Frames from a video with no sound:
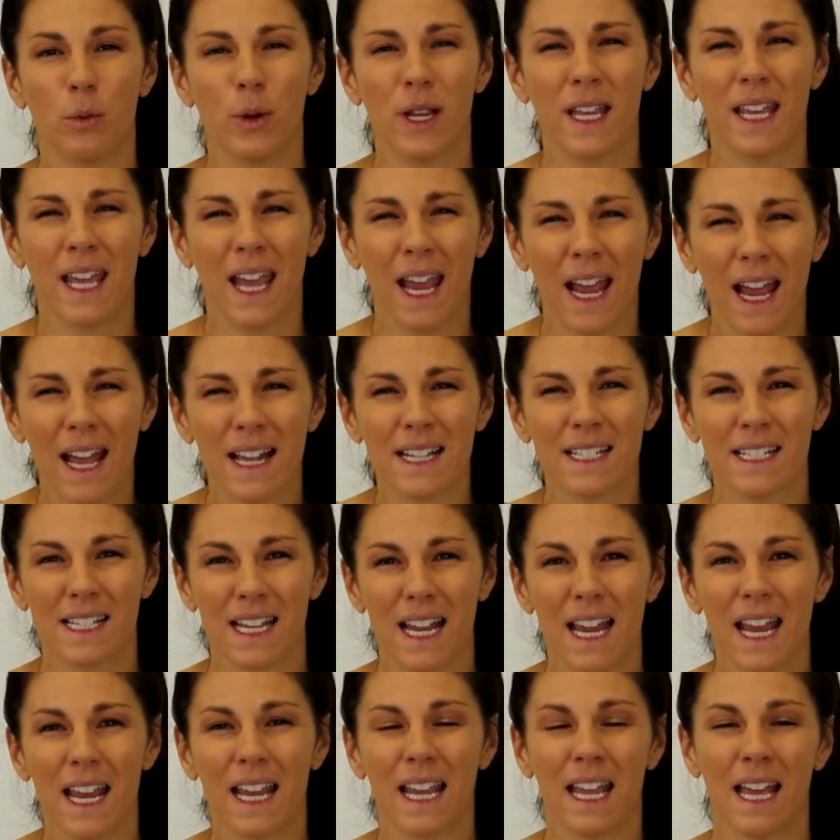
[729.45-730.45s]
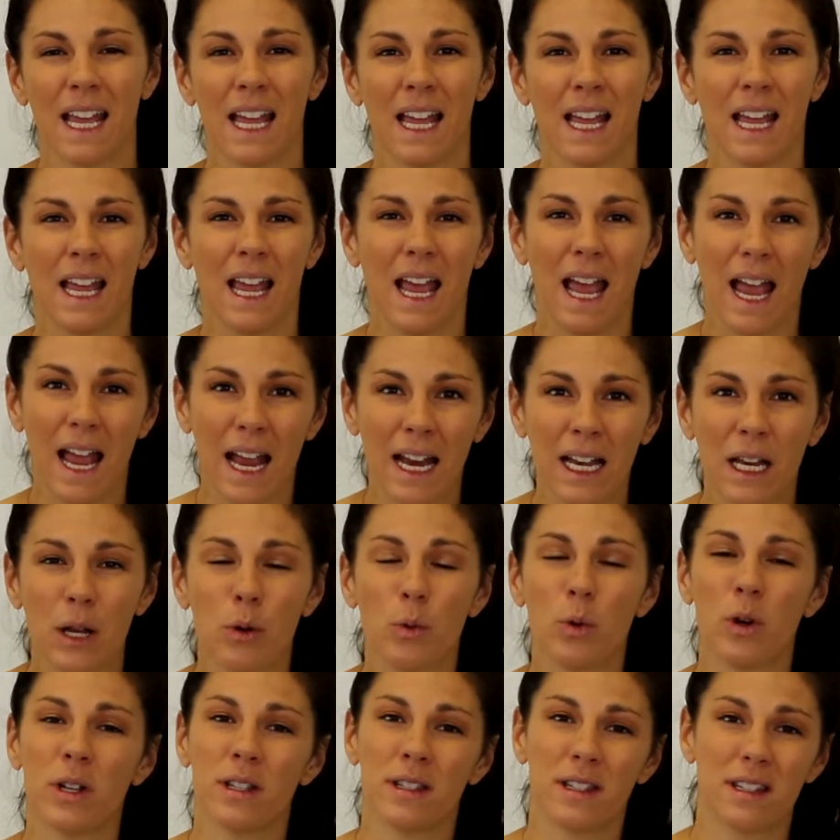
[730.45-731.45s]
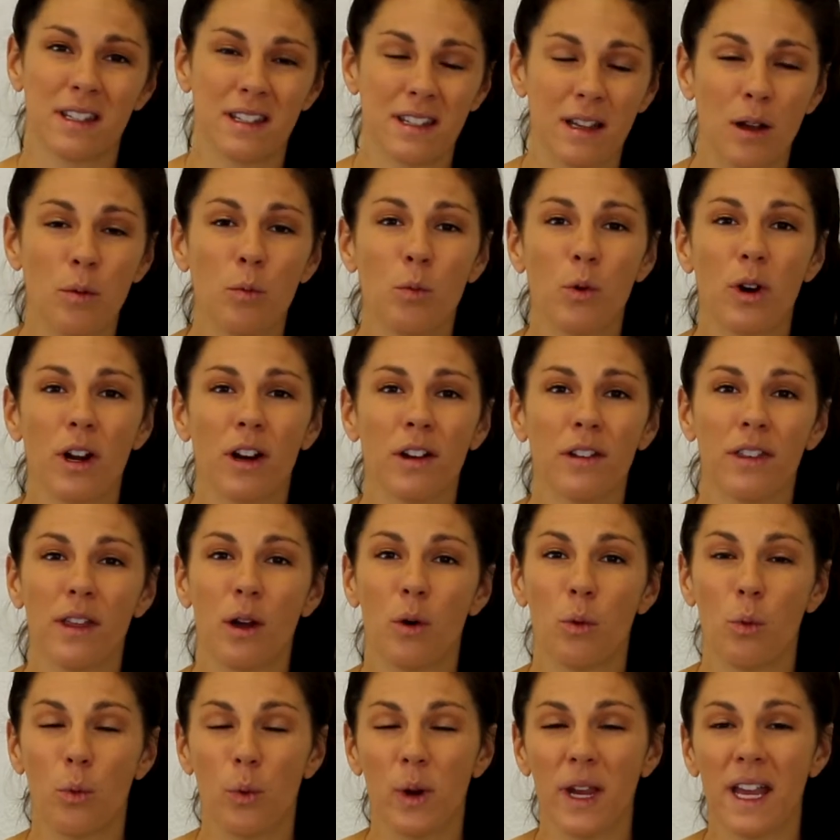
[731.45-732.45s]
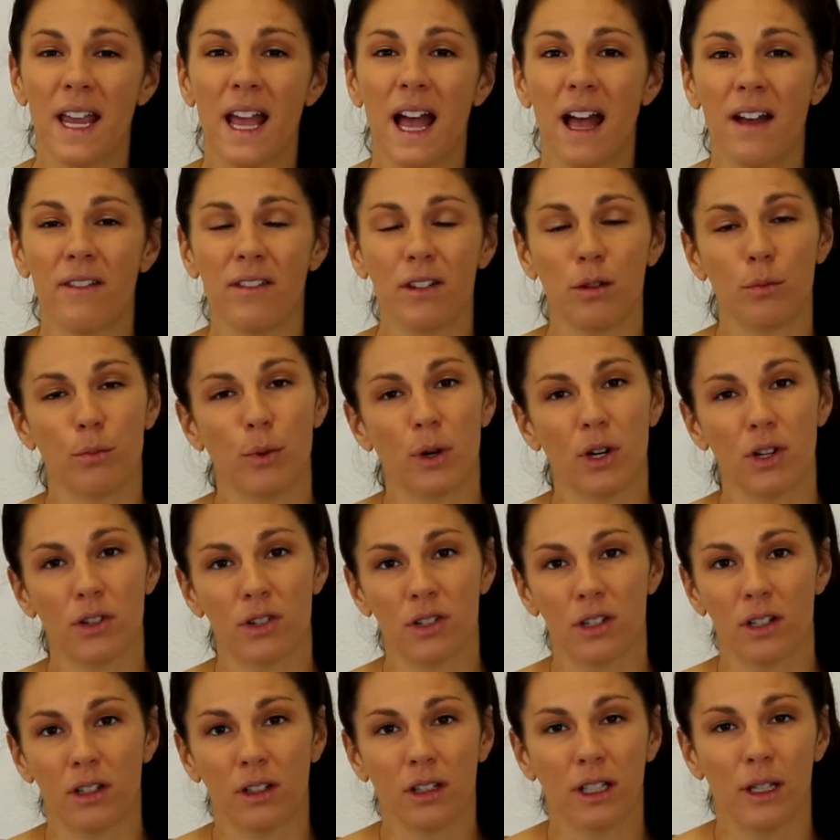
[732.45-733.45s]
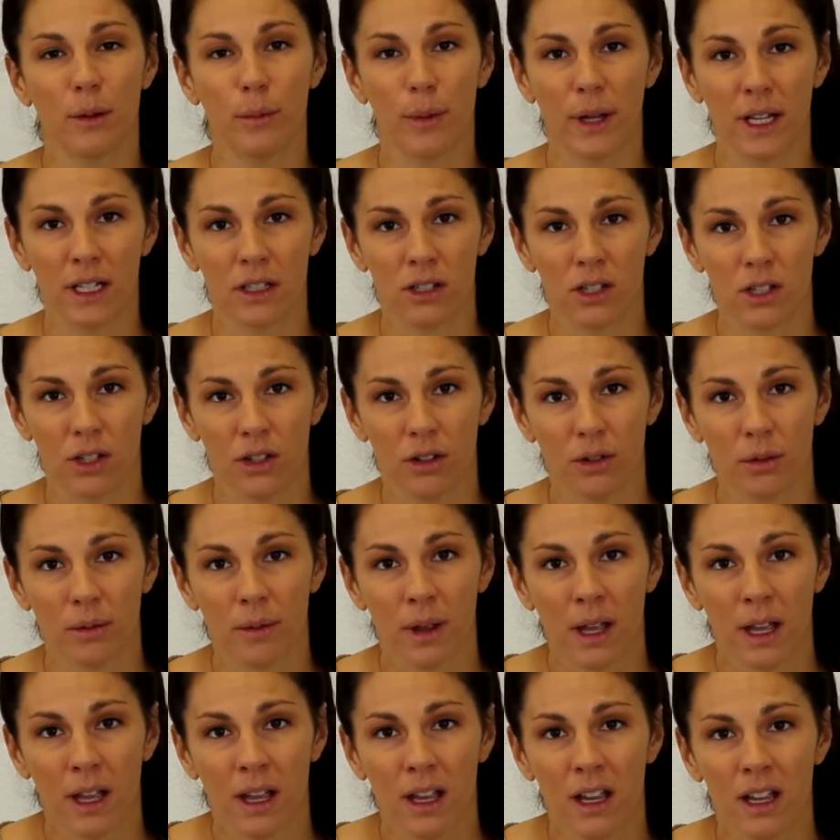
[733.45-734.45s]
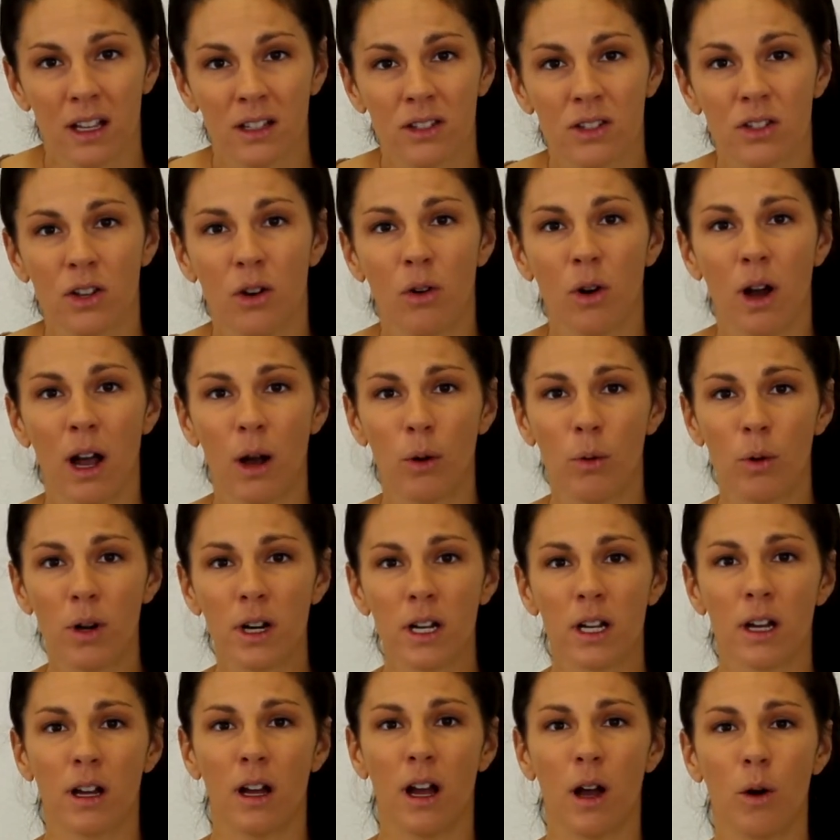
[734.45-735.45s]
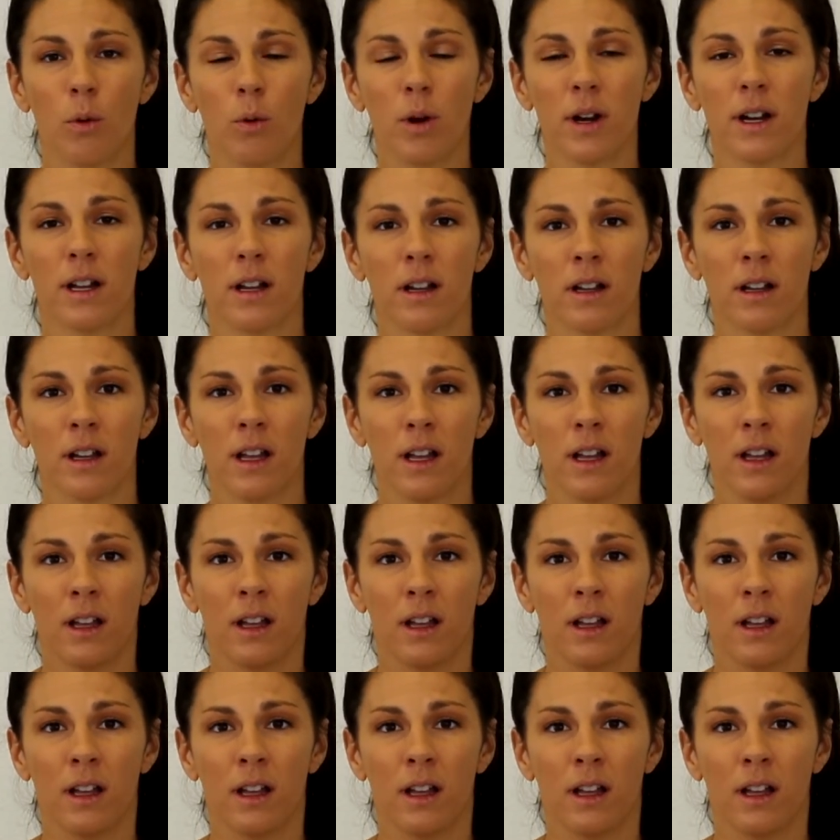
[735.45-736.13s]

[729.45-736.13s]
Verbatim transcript: We can't take anyone somewhere that we haven't personally been to. And so I want to I want to